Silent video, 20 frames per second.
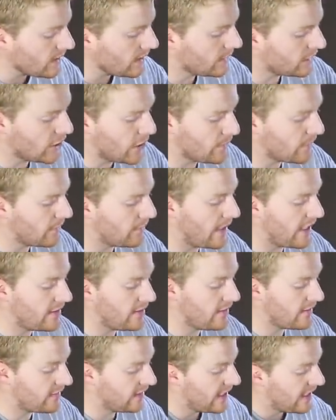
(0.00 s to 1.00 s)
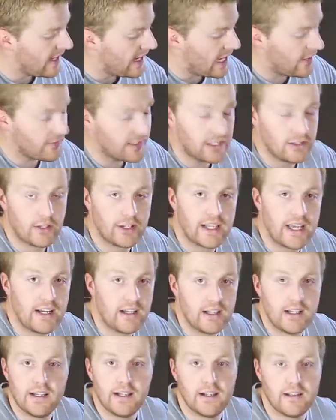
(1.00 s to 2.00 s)
In terms of maintenance, having it
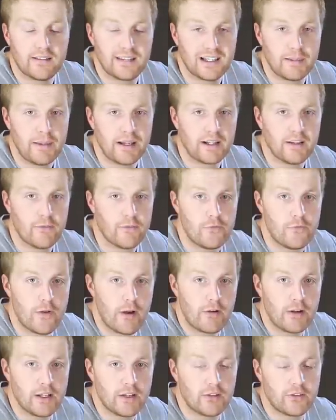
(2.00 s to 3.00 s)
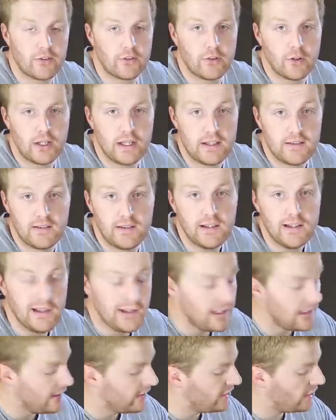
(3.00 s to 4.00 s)
located here is going to make it very easy
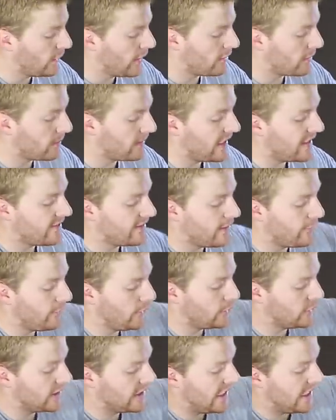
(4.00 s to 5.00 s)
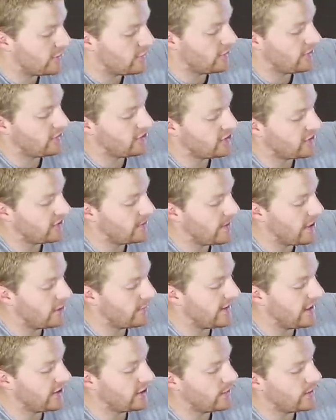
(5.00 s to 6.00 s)
to replace that filter cartridge. Just a matter
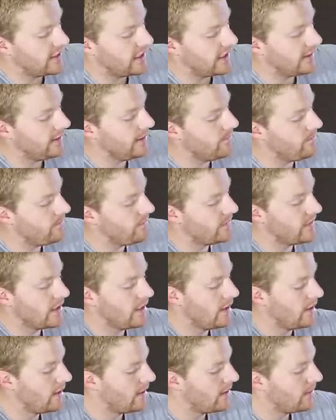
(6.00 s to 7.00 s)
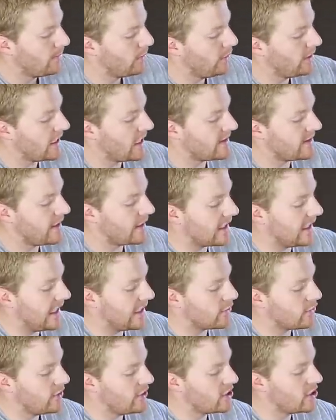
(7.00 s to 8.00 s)
of undoing that lid, pulling out
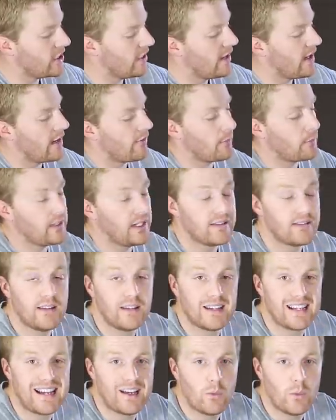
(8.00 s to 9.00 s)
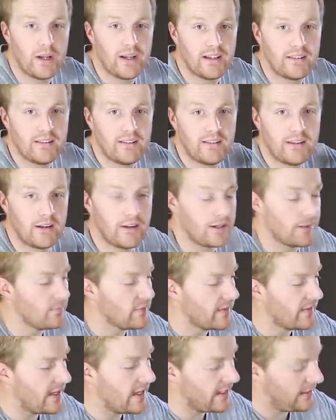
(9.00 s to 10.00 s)
cartridge, and replacing that when necessary.
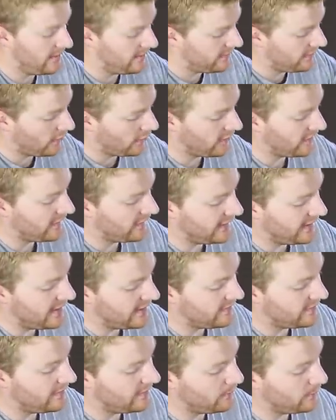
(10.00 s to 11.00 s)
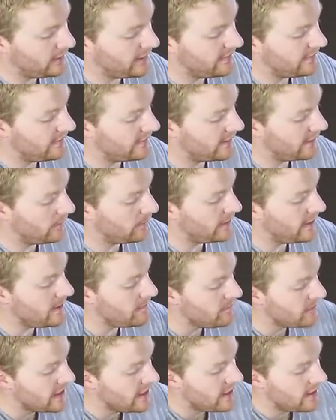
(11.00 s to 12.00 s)
That is honestly as simple as it's going to
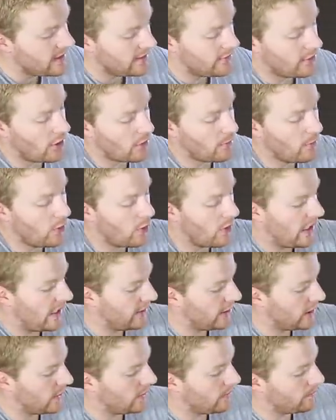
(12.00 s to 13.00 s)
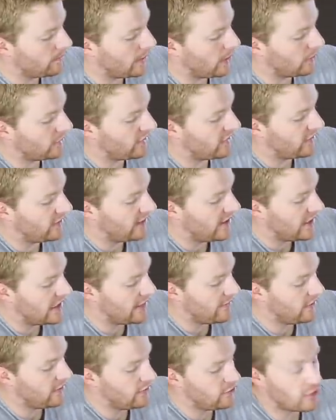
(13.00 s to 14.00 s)
be. No more undoing bolts and
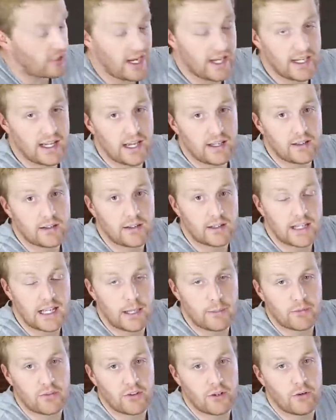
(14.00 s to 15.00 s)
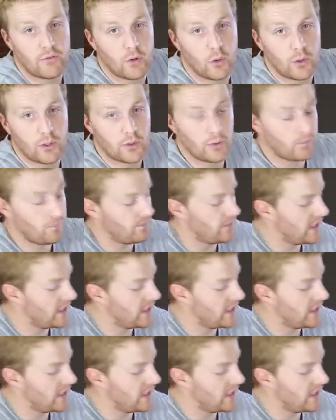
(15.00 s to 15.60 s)
having to drain out the cups of oil.